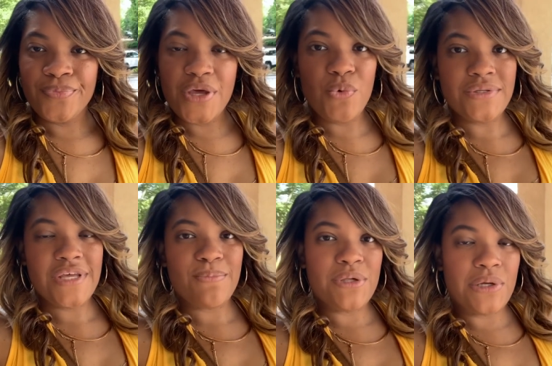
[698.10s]
it won't
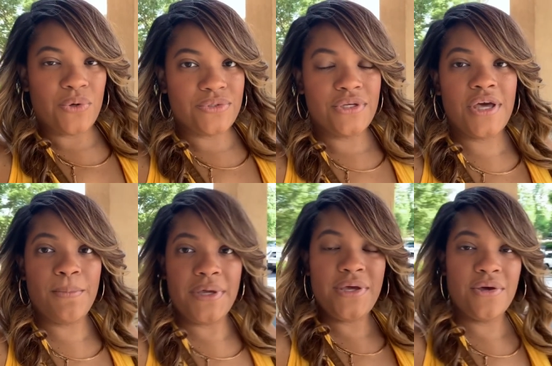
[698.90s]
take me long to
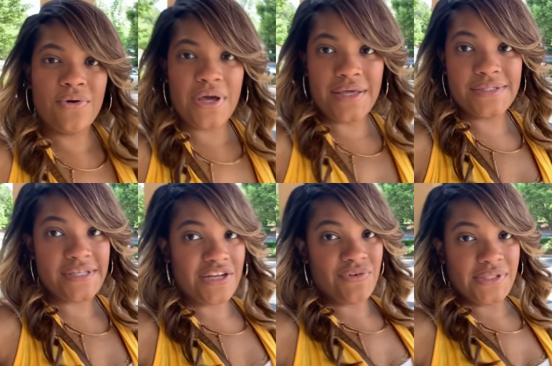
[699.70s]
come in here and
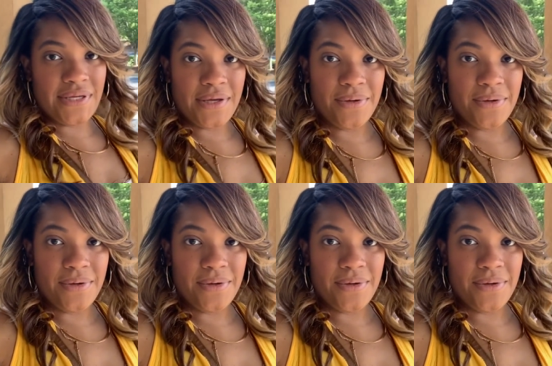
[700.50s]
set everything